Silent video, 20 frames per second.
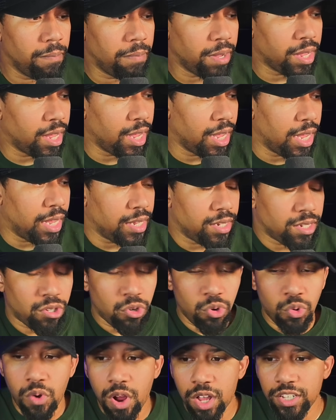Because
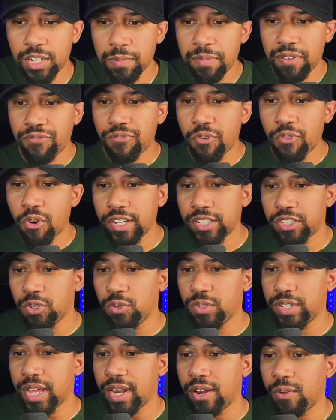who wants to be
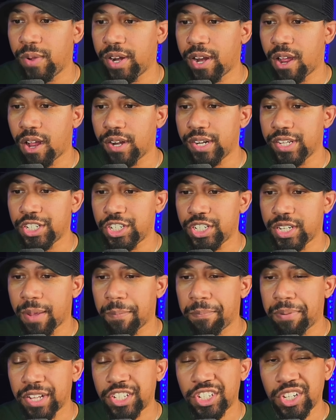42 dealing with all this
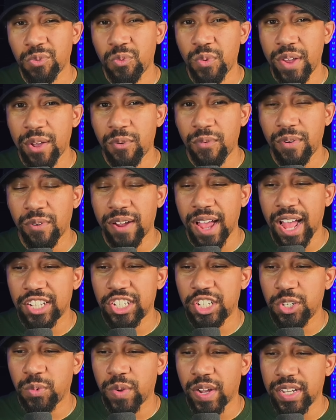shit? But you went and
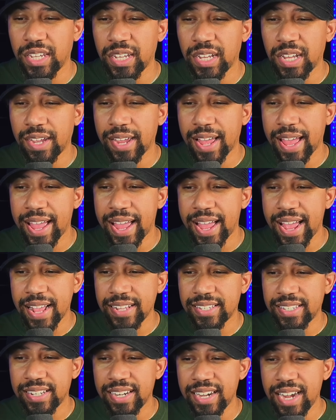got you a young
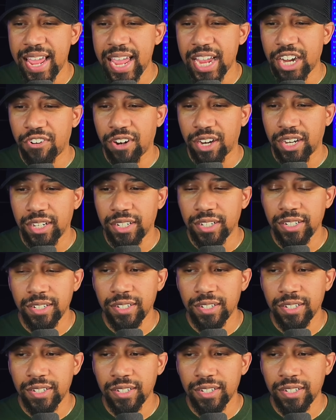ass nigga.